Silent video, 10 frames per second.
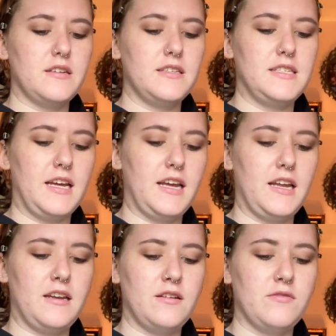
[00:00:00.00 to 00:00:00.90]

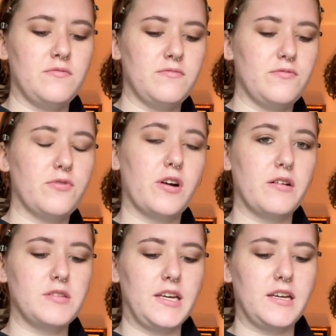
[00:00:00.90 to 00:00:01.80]
10
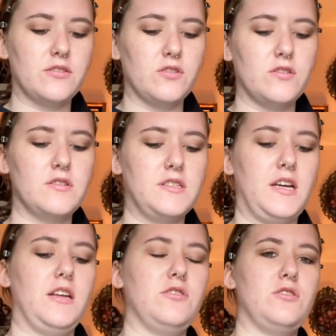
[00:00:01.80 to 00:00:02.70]
4-ounce candles,
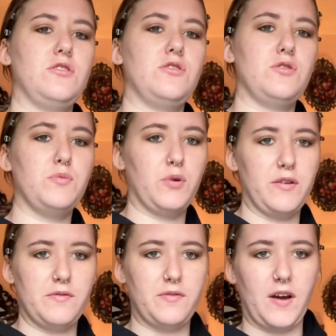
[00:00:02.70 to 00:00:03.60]
10
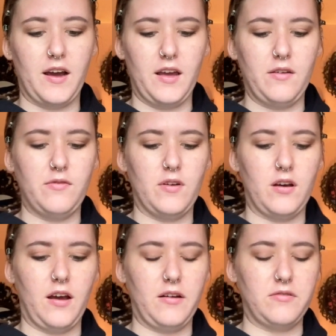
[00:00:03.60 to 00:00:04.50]
2.5
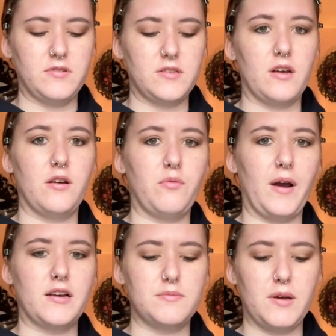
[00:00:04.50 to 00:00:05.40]
ounce
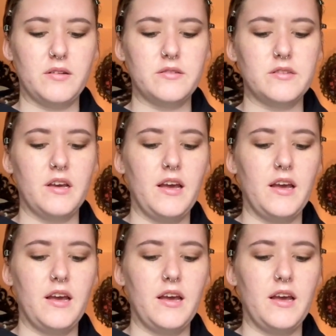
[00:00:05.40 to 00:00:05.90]
wax melts,